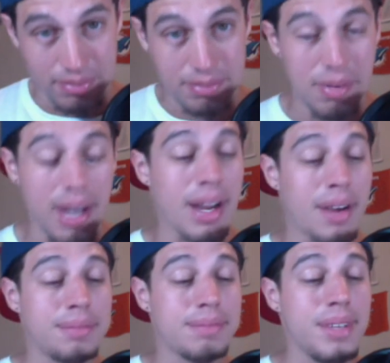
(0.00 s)
right now.
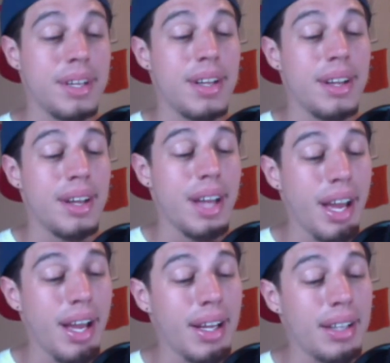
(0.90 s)

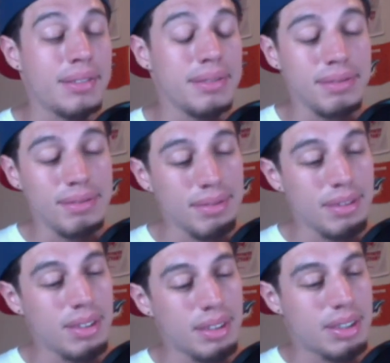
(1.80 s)
And
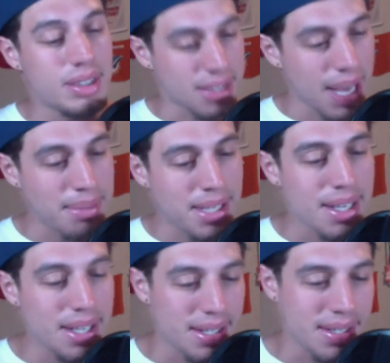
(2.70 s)
top 10
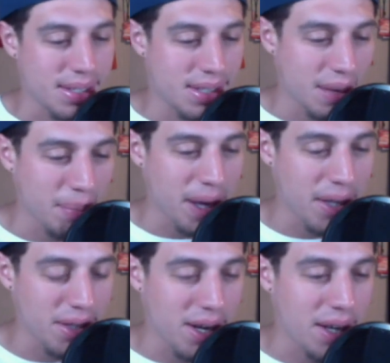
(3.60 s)
is David
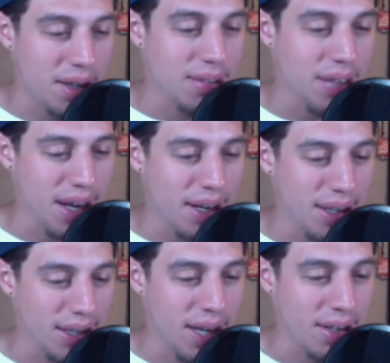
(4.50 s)
Pastrnak at
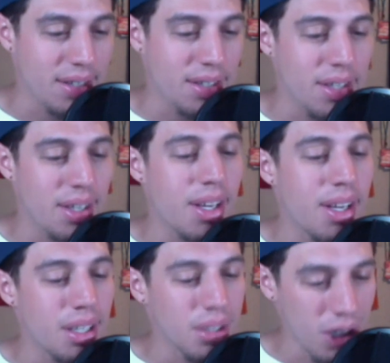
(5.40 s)
10,
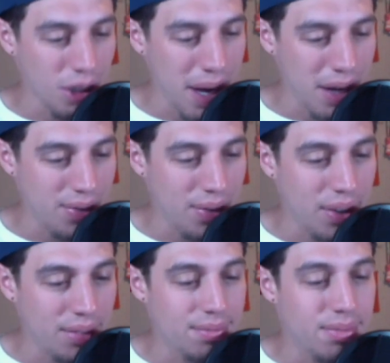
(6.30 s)
Charlie
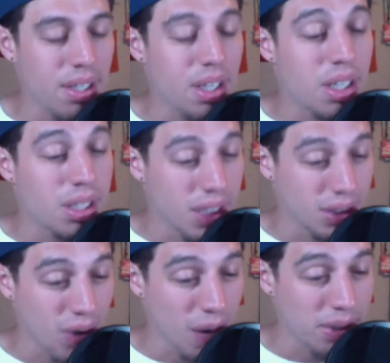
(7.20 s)
McAvoy,
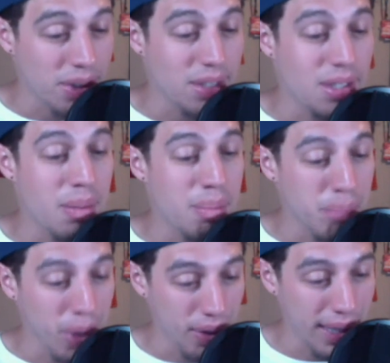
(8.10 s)
Jason Robertson,
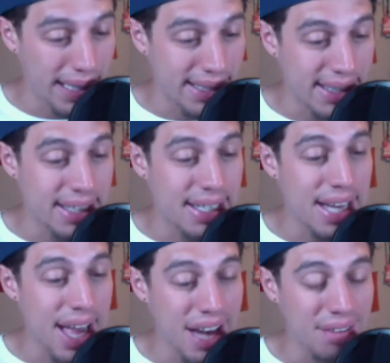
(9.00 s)
Miro Heiskanen
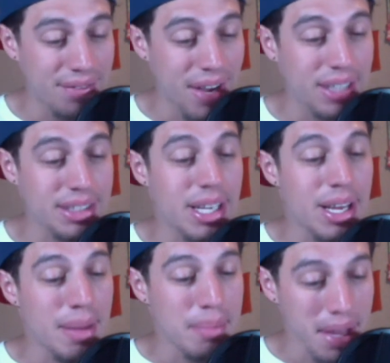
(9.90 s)
Adam Fox,
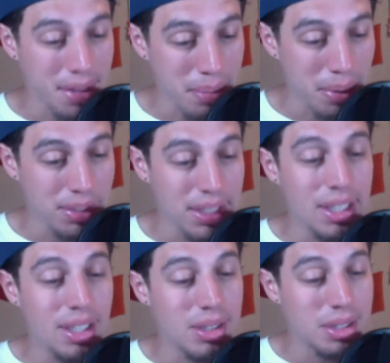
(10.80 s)
Matthew Boldy,
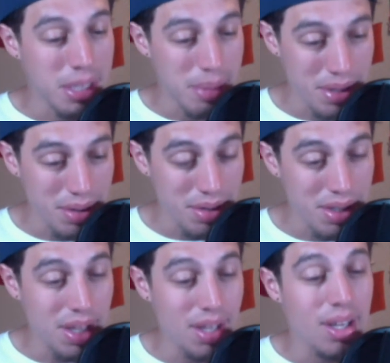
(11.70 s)
Timmy
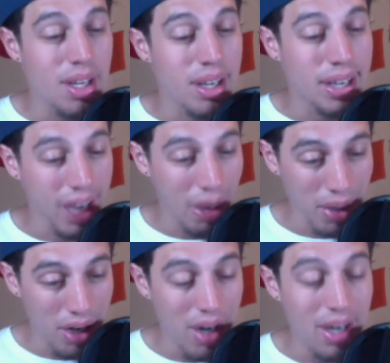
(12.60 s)
Stützle, Cam
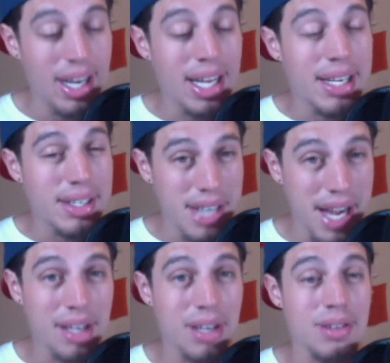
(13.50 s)
Makar,
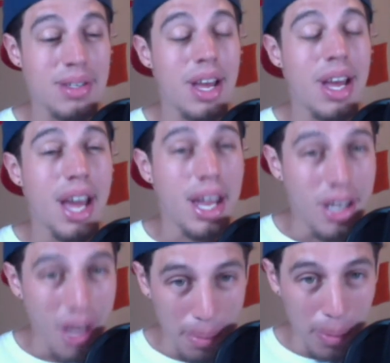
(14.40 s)
Jack Hughes, and
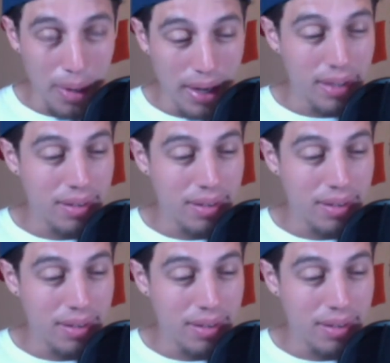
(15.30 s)
number one